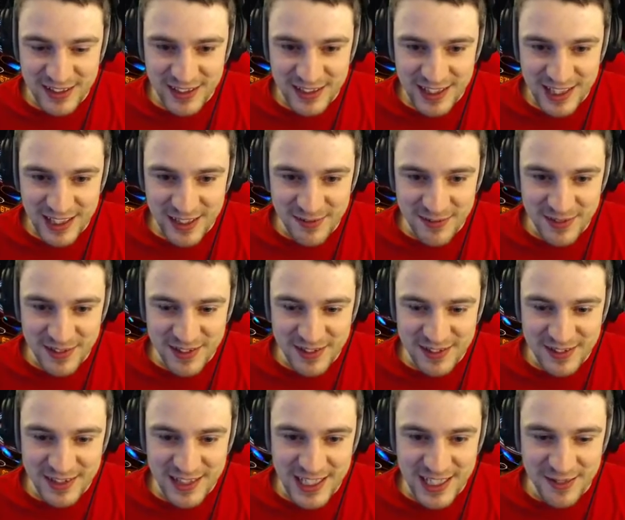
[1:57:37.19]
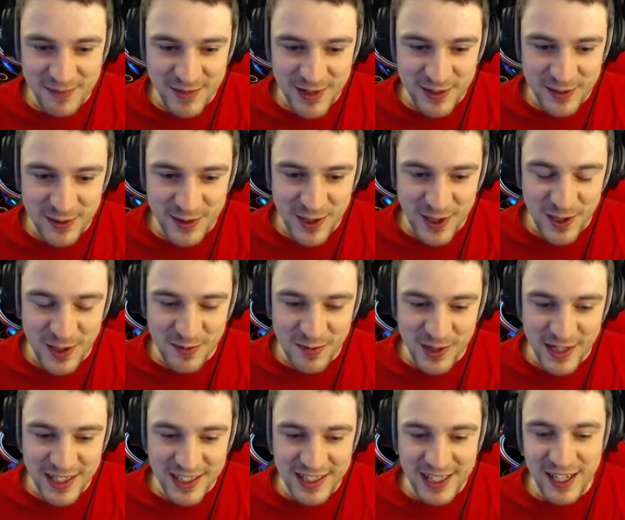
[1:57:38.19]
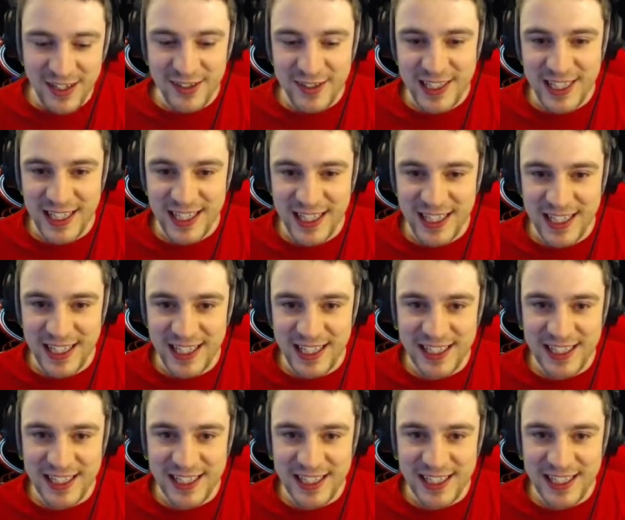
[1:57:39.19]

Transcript: Yeah, they're all going red. Okay.